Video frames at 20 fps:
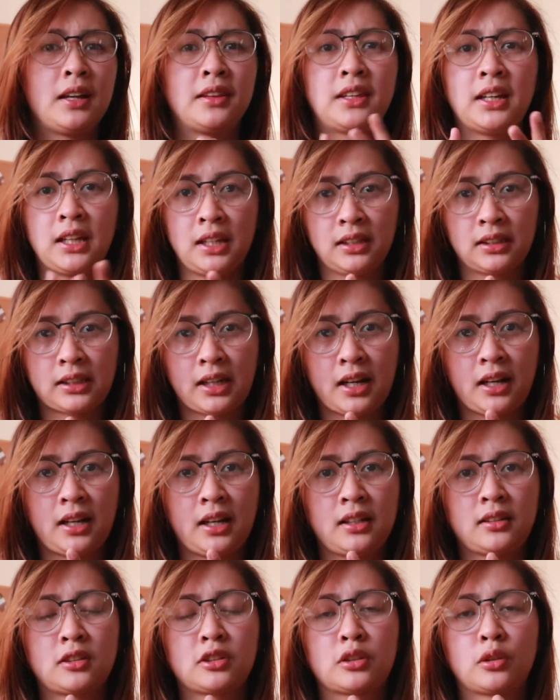The
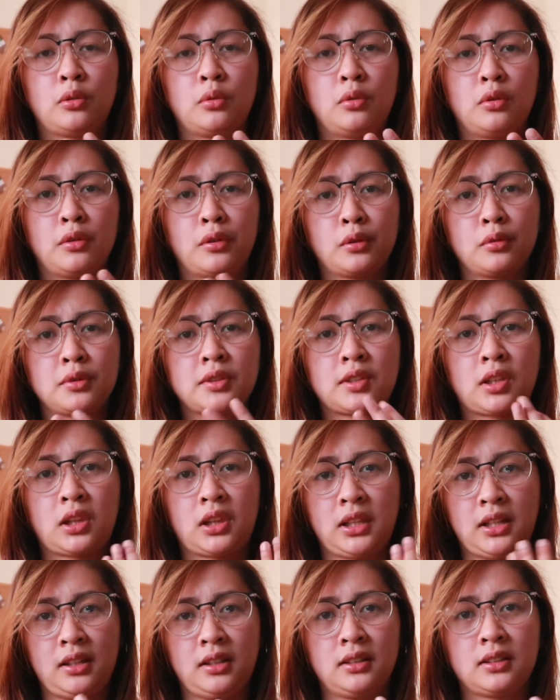internet. So those
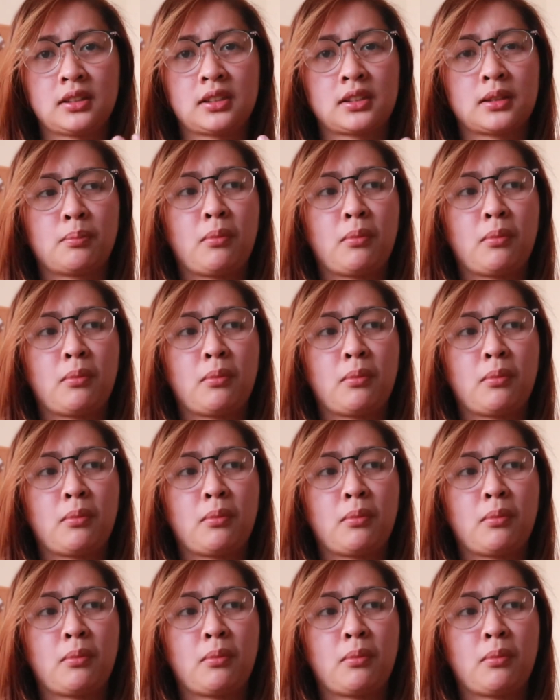things,